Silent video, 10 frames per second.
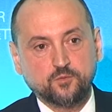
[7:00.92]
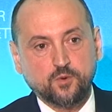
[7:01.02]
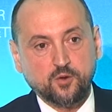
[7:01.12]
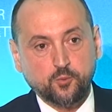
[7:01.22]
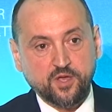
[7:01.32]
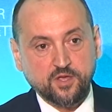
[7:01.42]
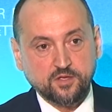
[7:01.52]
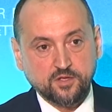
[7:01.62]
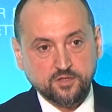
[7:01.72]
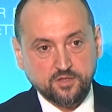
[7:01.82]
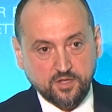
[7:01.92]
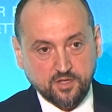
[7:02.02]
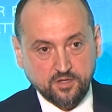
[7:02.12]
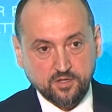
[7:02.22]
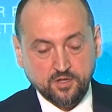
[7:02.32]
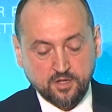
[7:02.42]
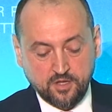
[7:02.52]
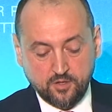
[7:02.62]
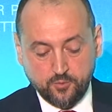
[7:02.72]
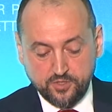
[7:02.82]
one-way ticket,
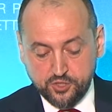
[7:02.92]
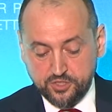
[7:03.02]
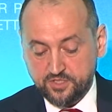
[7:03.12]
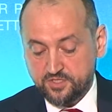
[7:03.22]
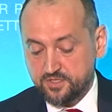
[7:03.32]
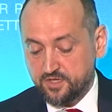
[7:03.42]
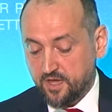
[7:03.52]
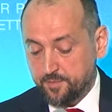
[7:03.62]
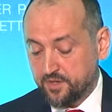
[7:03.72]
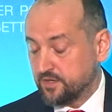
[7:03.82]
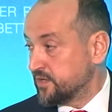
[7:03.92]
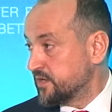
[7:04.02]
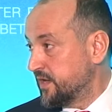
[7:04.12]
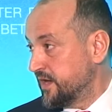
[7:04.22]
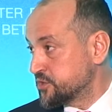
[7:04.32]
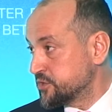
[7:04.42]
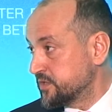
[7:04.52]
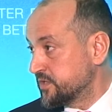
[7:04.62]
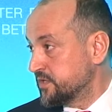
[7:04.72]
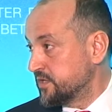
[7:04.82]
which is happening
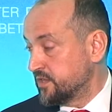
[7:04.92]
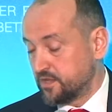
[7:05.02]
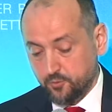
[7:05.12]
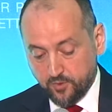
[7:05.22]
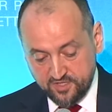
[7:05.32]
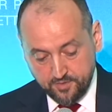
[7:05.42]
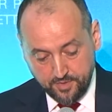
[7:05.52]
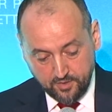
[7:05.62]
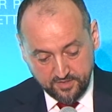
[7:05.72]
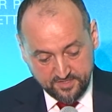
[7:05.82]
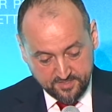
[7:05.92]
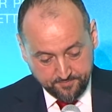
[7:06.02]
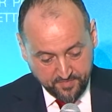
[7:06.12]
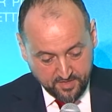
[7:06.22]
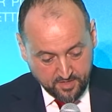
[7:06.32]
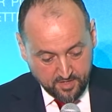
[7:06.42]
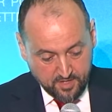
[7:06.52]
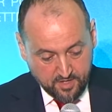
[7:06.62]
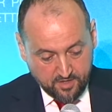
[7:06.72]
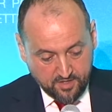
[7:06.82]
actually in the Western Balkans.
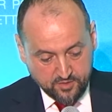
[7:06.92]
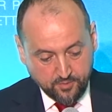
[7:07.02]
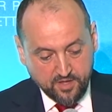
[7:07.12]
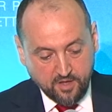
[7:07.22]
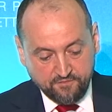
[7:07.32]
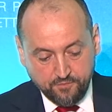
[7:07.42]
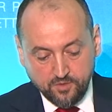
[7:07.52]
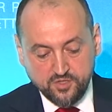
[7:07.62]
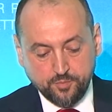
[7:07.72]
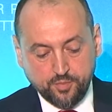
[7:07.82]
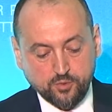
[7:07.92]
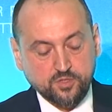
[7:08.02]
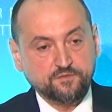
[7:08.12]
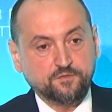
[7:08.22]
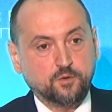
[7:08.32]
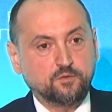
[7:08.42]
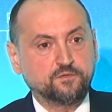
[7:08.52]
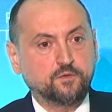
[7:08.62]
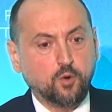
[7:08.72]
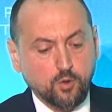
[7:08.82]
That's why I'm fully supportive
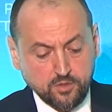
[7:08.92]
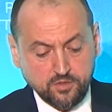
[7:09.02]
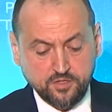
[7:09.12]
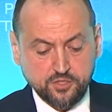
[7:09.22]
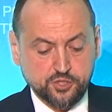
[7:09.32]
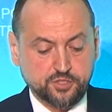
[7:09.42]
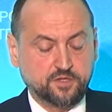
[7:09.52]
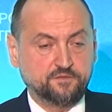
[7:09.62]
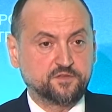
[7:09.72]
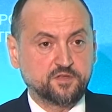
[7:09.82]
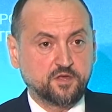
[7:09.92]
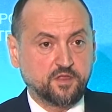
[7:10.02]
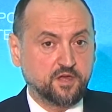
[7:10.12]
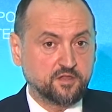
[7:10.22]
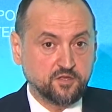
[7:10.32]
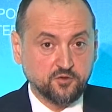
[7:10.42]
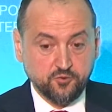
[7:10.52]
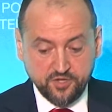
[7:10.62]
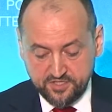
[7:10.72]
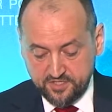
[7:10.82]
of all initiatives that
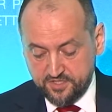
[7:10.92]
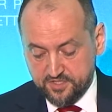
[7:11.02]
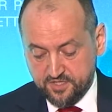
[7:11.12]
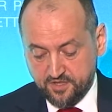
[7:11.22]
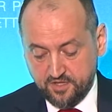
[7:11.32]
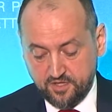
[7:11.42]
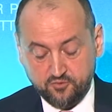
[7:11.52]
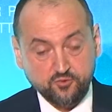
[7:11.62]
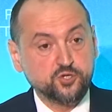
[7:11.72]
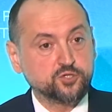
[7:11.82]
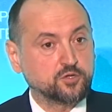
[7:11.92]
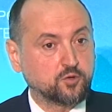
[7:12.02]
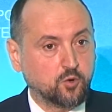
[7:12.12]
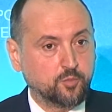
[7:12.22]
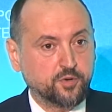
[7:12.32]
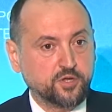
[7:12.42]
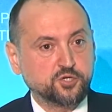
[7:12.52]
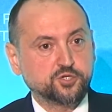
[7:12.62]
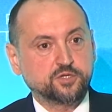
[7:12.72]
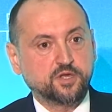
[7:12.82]
increases the regional
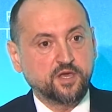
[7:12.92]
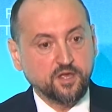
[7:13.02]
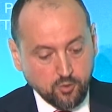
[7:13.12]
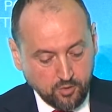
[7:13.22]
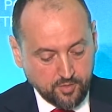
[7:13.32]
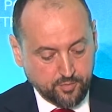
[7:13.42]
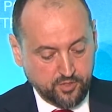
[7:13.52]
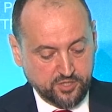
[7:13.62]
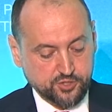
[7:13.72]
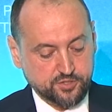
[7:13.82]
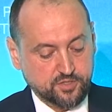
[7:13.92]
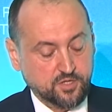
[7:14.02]
cooperation and collaboration